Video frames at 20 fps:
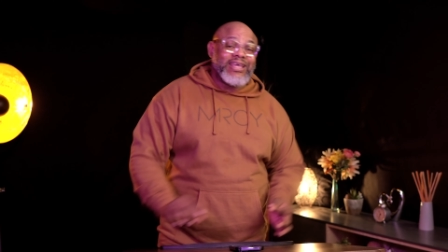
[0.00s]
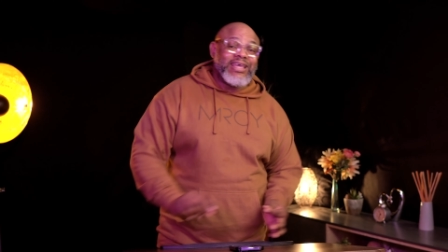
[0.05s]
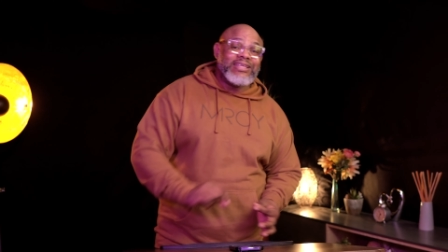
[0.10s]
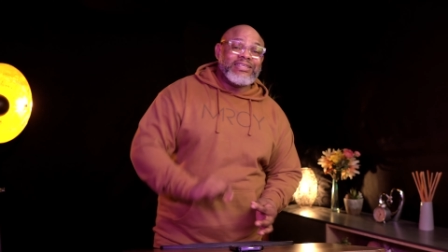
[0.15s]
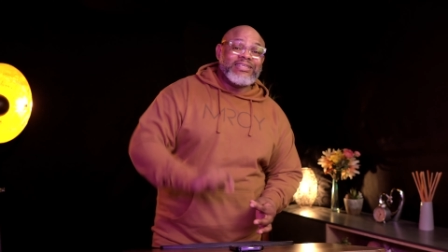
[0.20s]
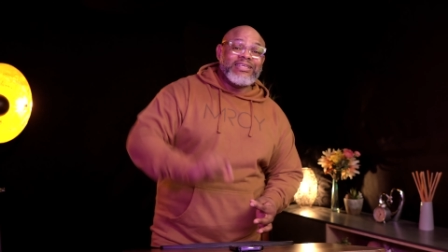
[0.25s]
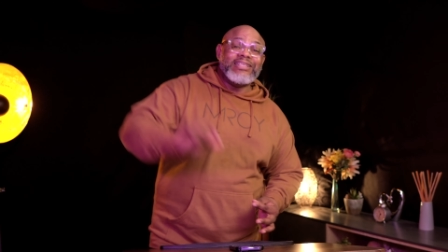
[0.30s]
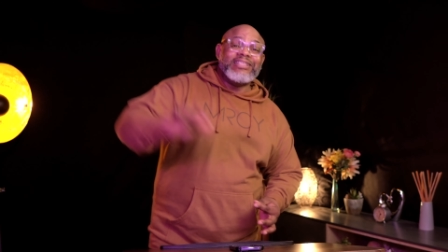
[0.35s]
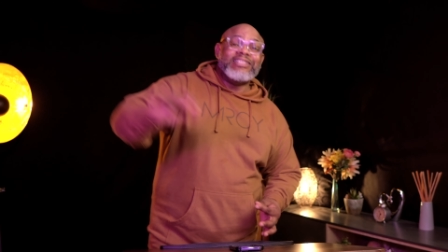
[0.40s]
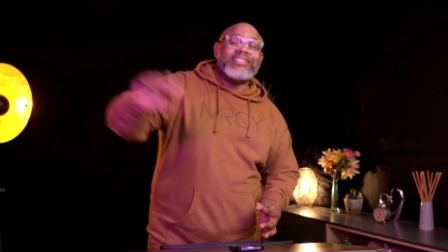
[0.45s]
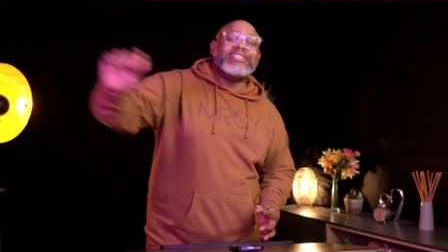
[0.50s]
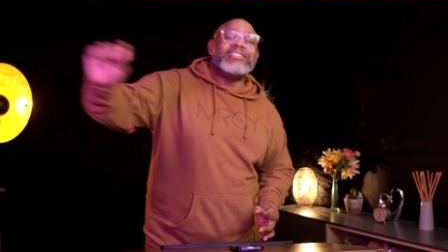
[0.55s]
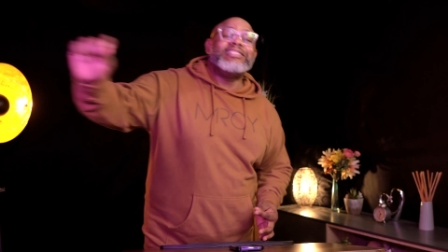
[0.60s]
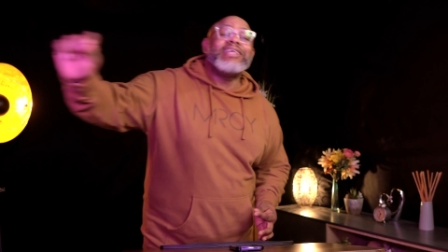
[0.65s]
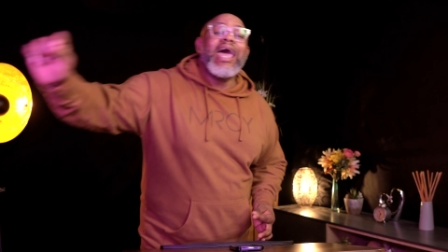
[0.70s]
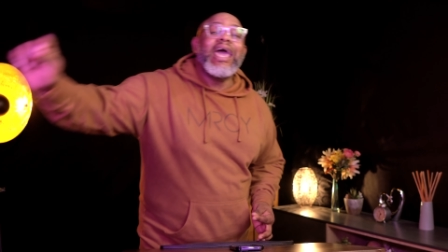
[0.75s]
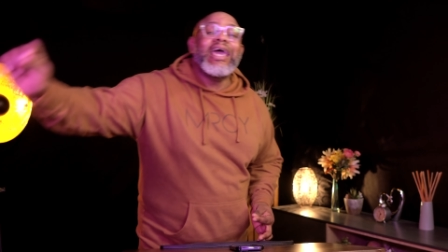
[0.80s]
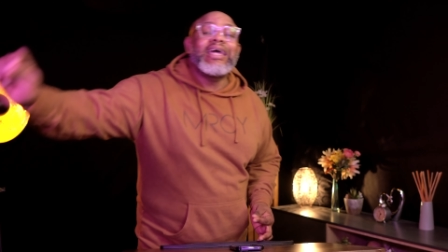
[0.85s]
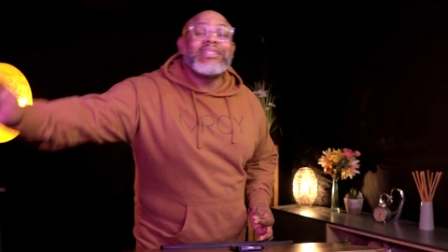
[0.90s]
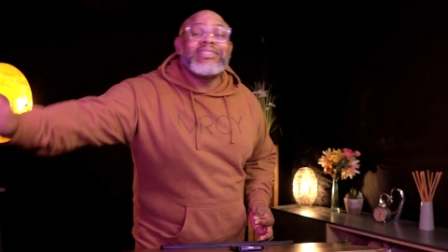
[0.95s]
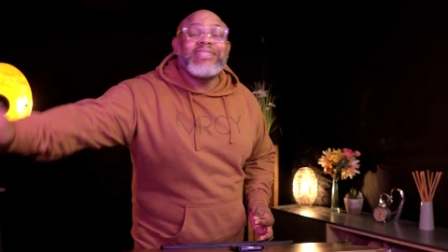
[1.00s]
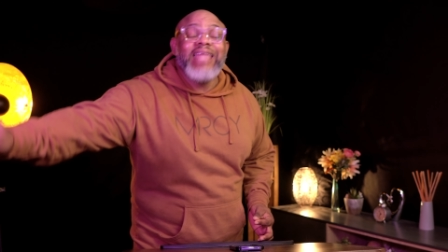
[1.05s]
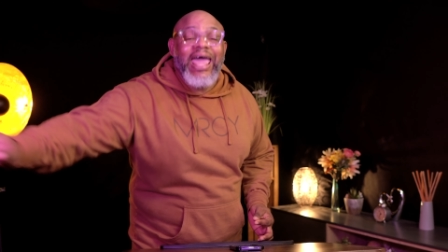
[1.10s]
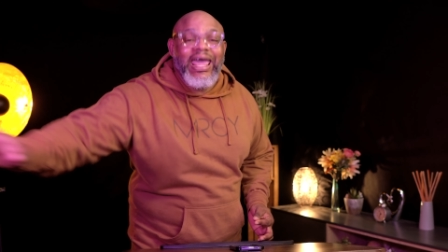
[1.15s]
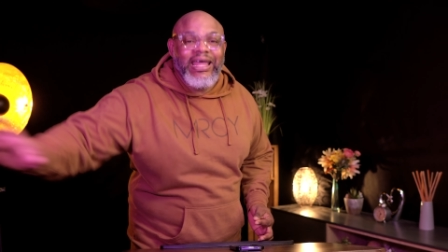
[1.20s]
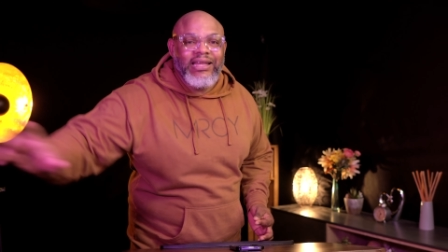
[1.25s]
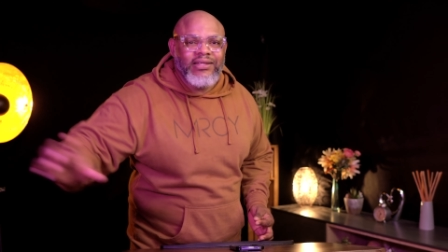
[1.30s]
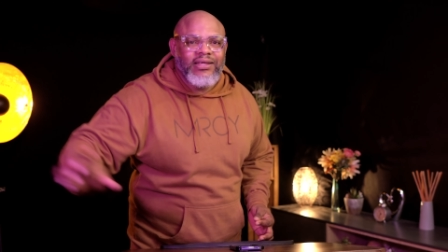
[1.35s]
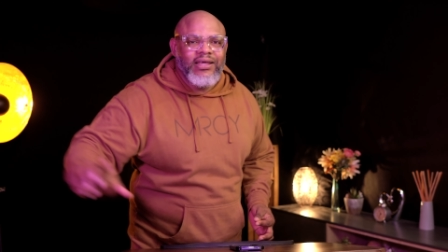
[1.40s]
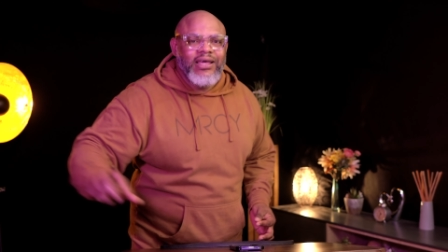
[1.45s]
is
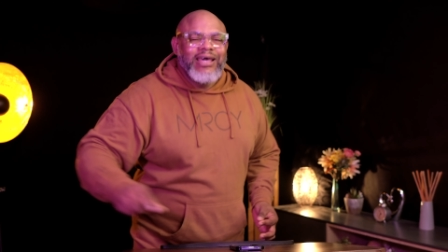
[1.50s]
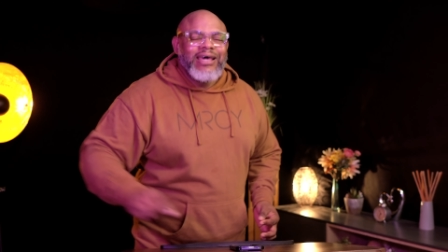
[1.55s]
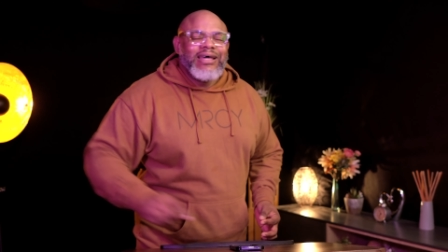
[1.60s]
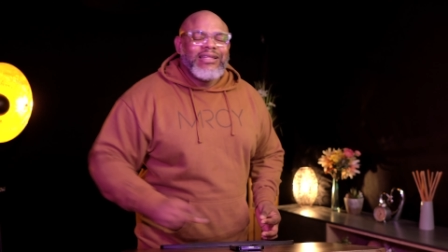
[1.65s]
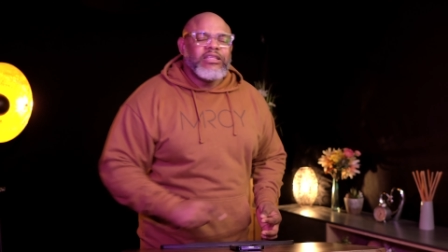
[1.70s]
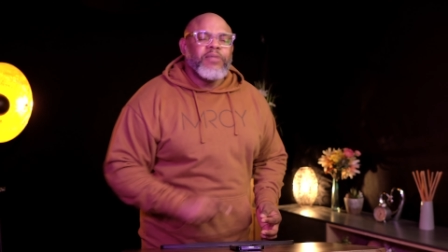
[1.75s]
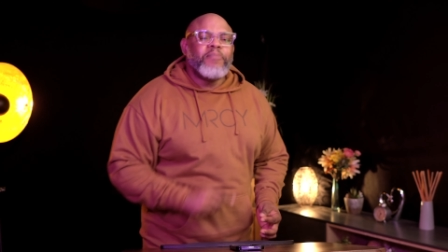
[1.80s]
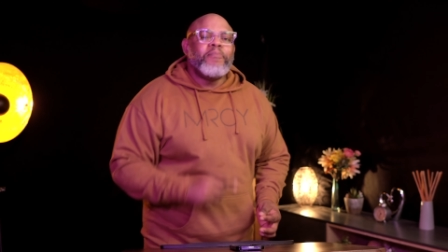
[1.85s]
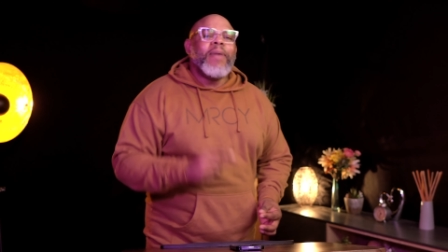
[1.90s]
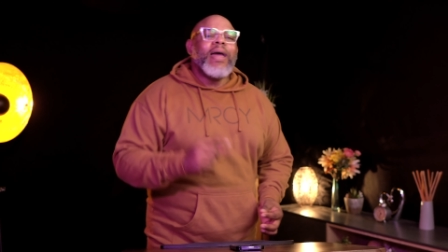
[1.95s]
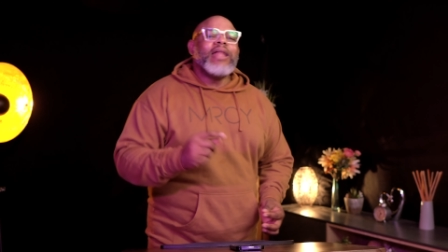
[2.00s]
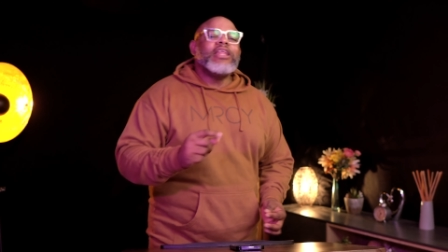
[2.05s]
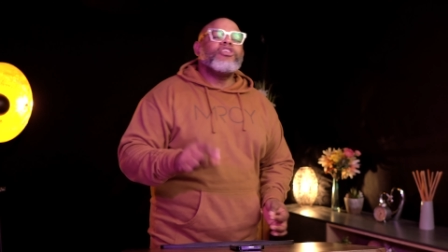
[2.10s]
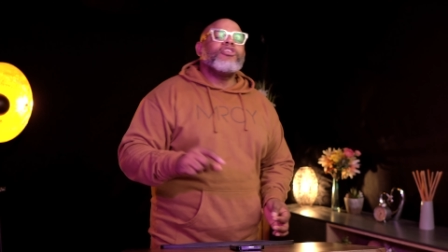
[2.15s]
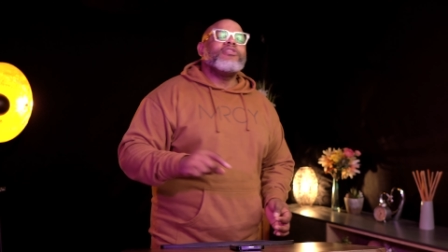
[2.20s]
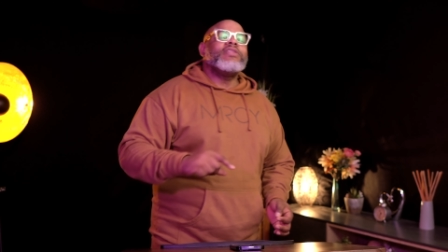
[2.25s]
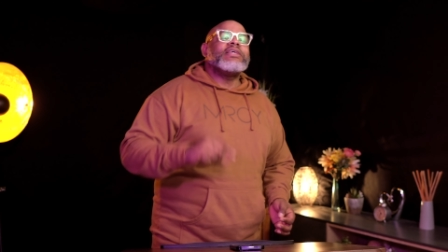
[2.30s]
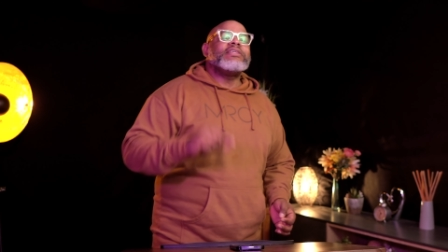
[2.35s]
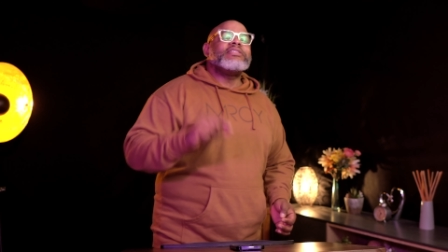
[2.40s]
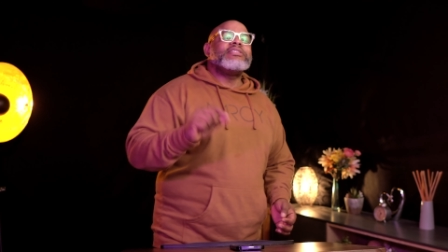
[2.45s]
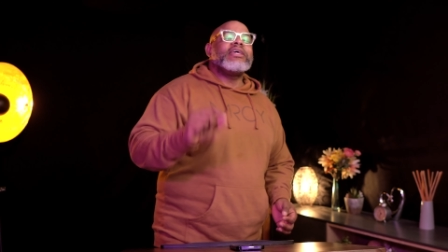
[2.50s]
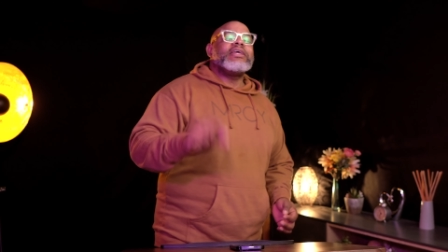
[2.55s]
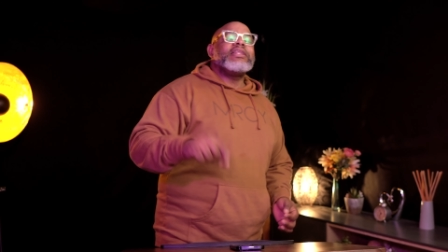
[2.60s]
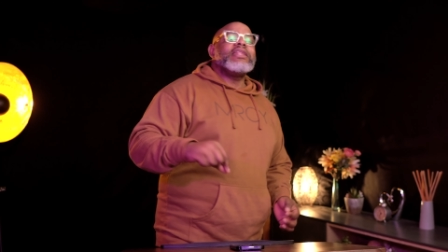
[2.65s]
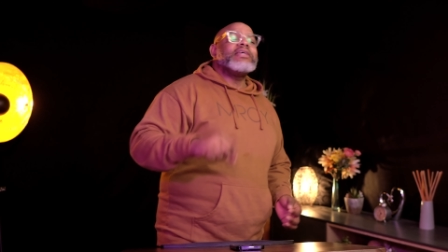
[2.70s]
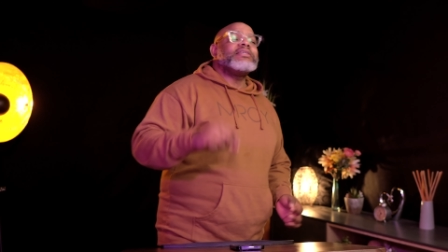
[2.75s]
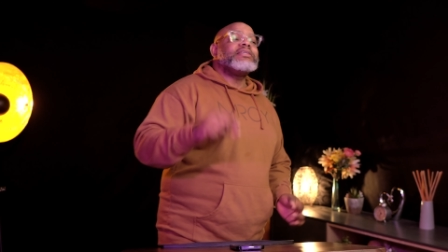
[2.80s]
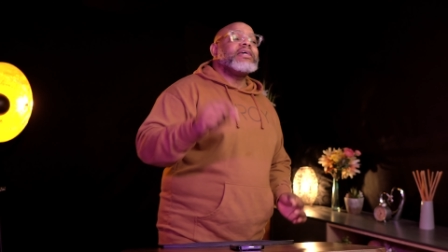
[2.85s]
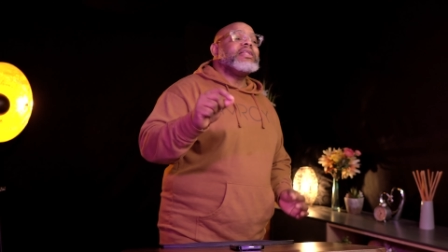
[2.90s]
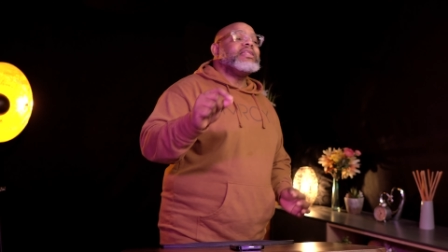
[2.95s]
ejected, depending on the
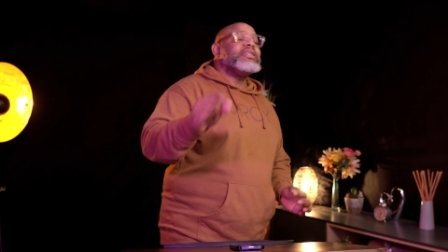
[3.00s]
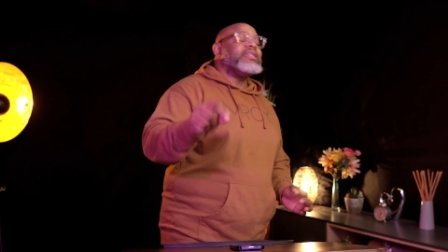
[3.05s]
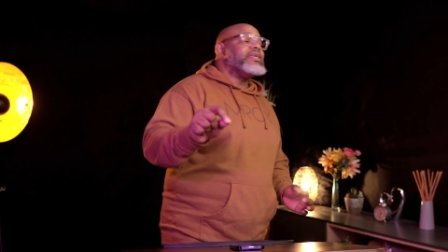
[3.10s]
sickness and